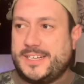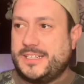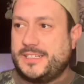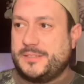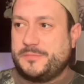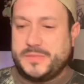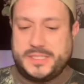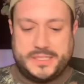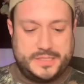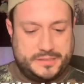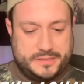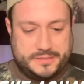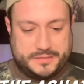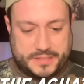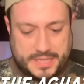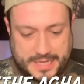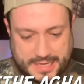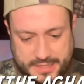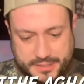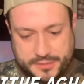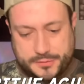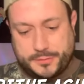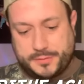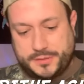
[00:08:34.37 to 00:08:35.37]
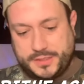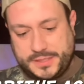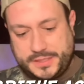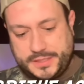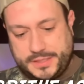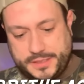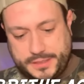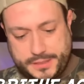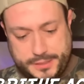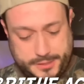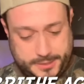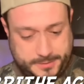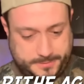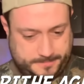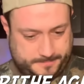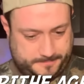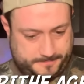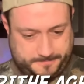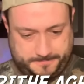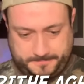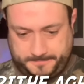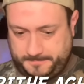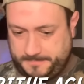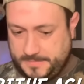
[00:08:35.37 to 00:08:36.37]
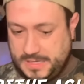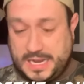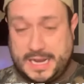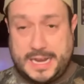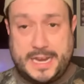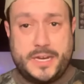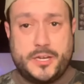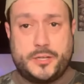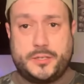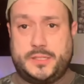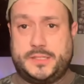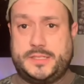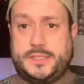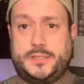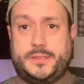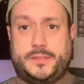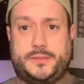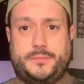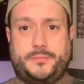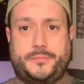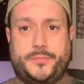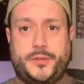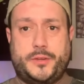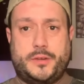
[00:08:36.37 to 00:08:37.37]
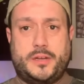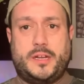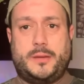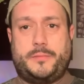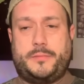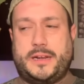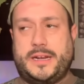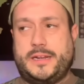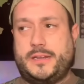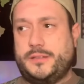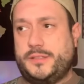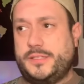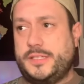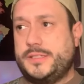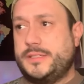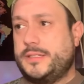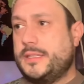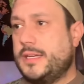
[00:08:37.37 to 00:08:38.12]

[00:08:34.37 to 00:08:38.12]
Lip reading: is actually Ireland. You're up, Ireland.